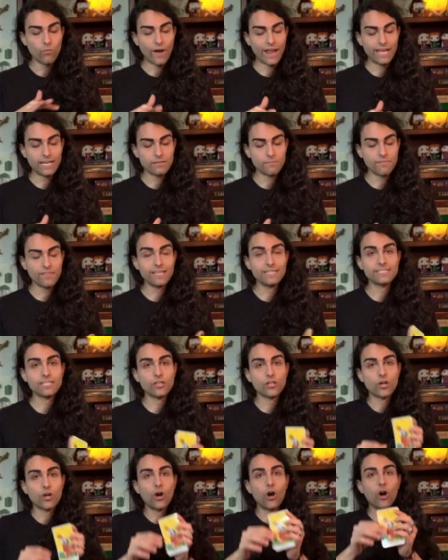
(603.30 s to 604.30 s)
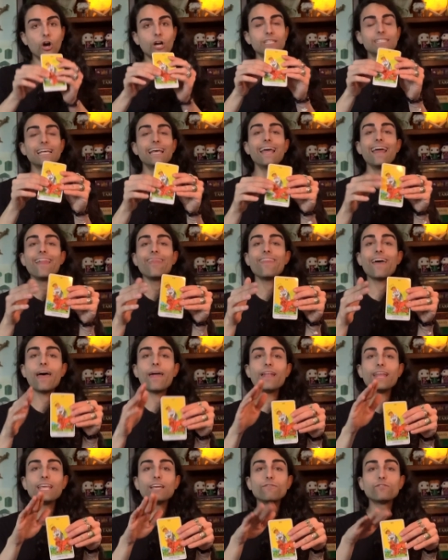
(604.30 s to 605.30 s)
random things in the cards
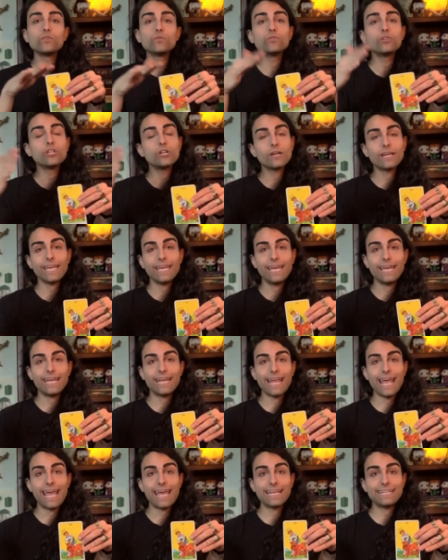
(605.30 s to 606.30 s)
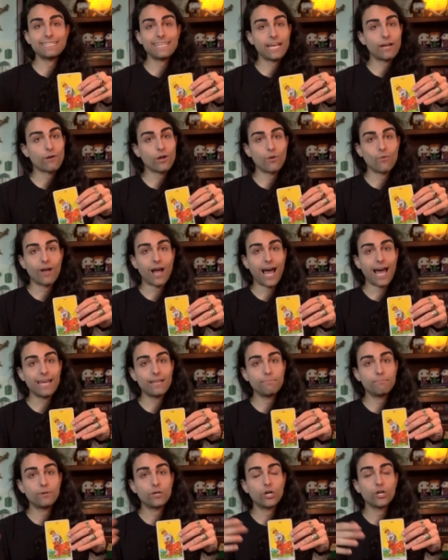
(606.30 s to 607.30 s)
that if you look in a tarot
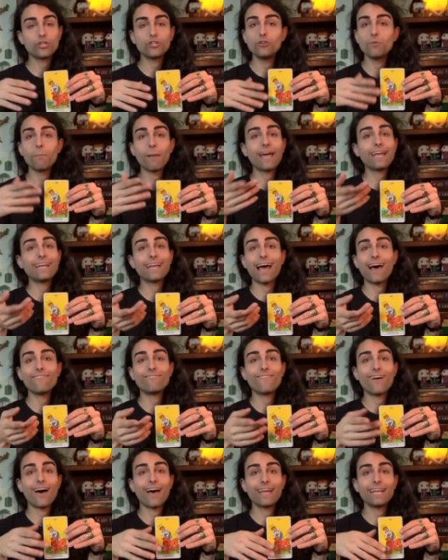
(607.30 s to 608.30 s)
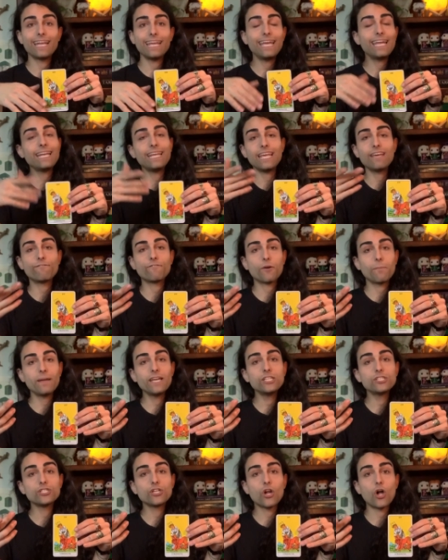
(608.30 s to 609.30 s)
guidebook, you might not find any
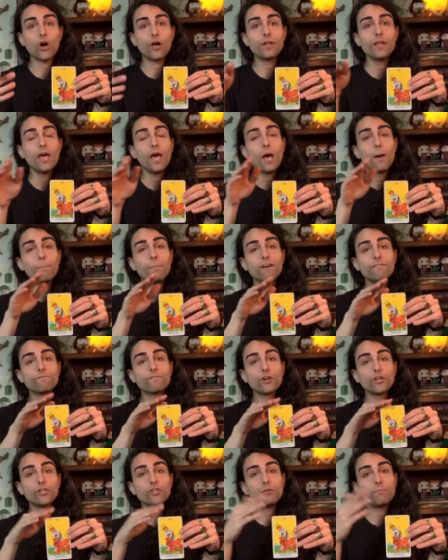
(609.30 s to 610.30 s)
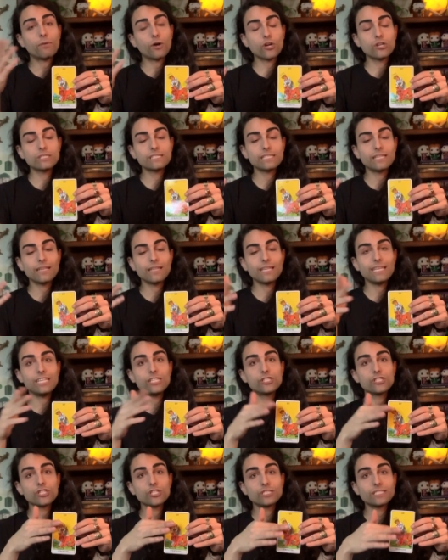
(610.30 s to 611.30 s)
information on, but for you personally,
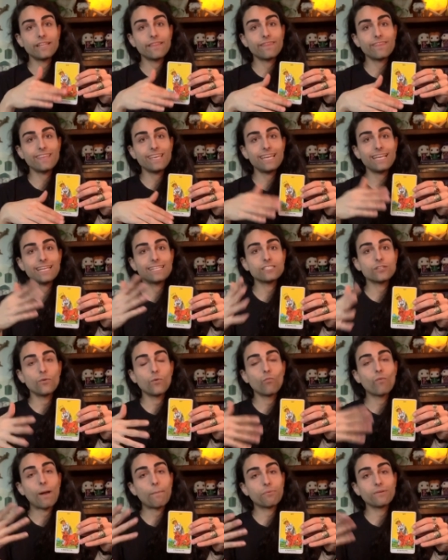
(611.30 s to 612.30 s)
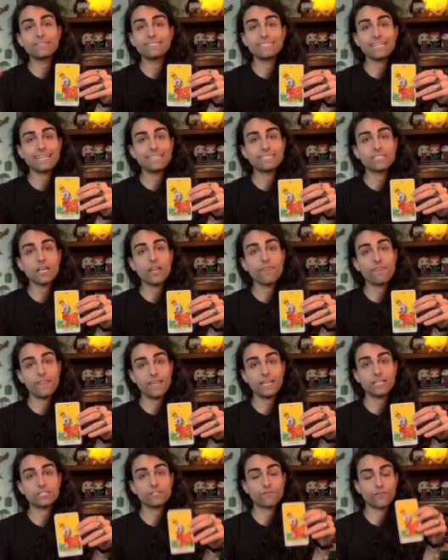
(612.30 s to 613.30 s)
certain things represent
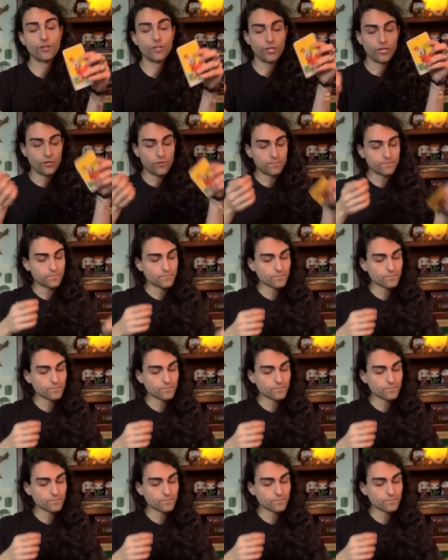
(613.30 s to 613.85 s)
things for you.